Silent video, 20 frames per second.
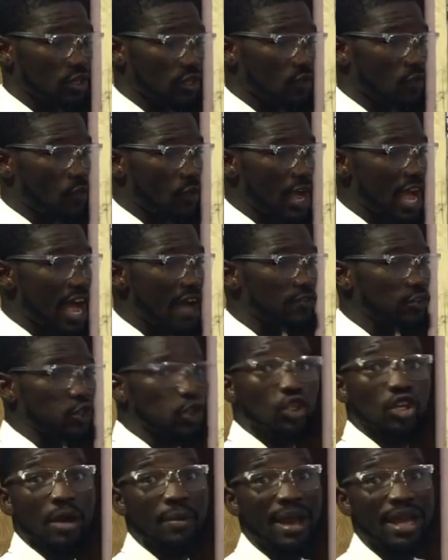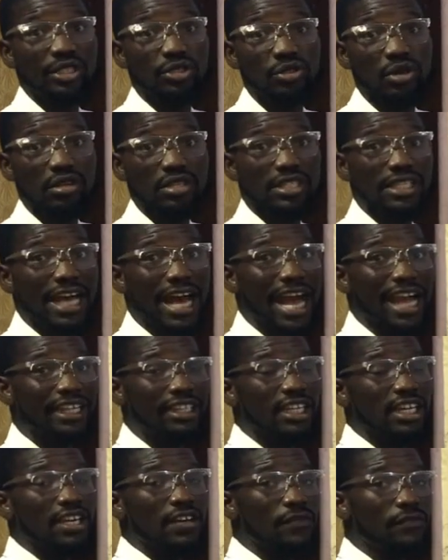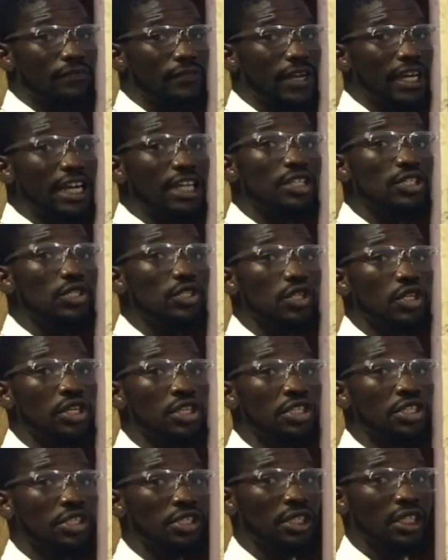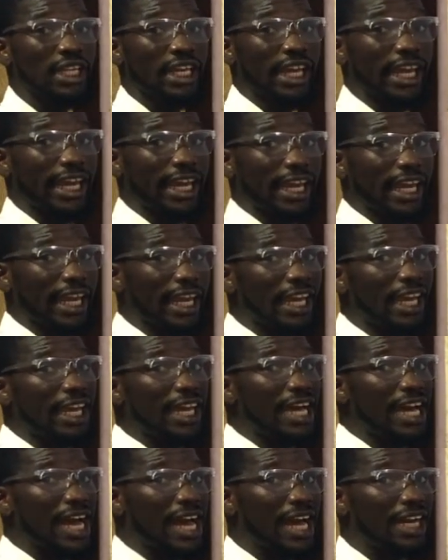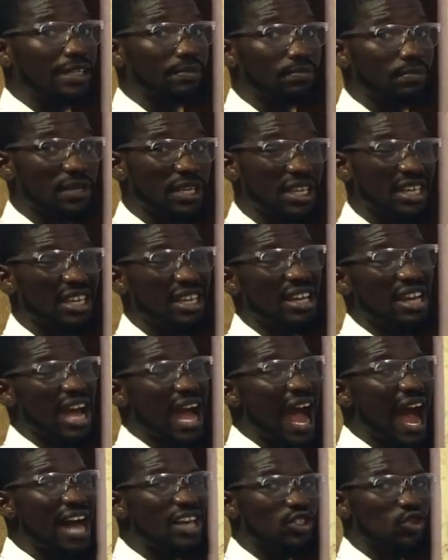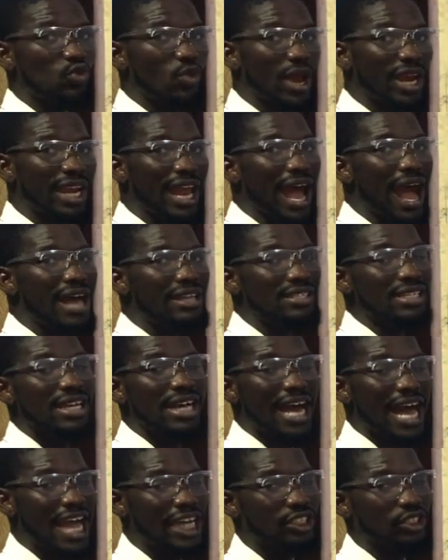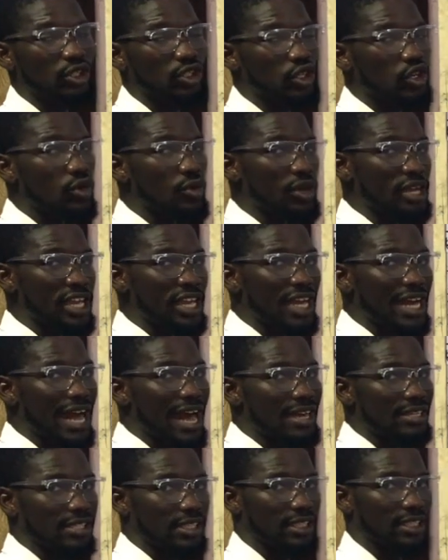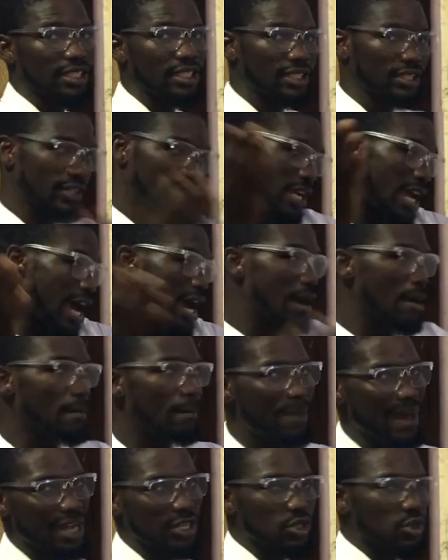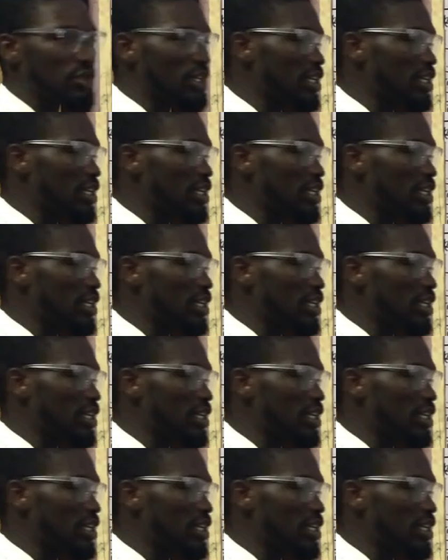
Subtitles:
we have sodium hydroxide, Fehling solution A and B, as well as hydrochloric acid. Now back to